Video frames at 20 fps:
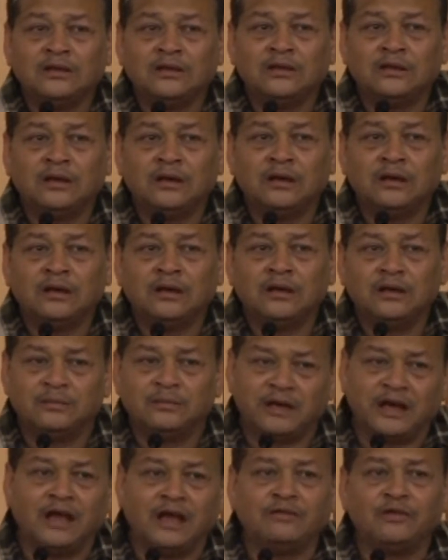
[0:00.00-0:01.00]
It
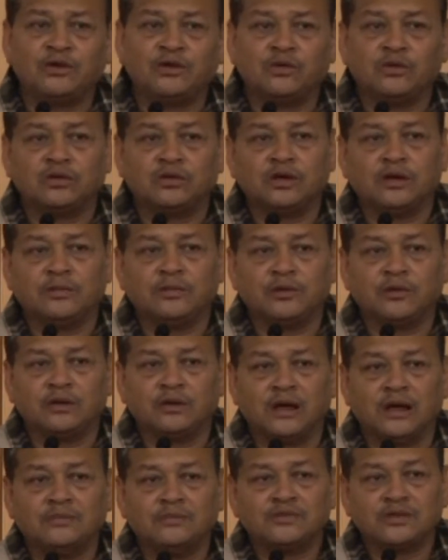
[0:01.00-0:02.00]
began with 2 or 3
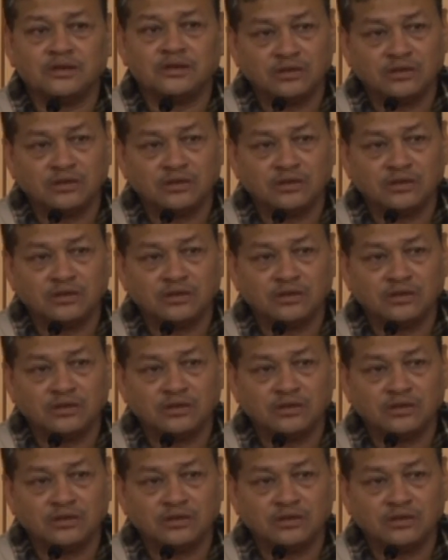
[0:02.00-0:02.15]
programs,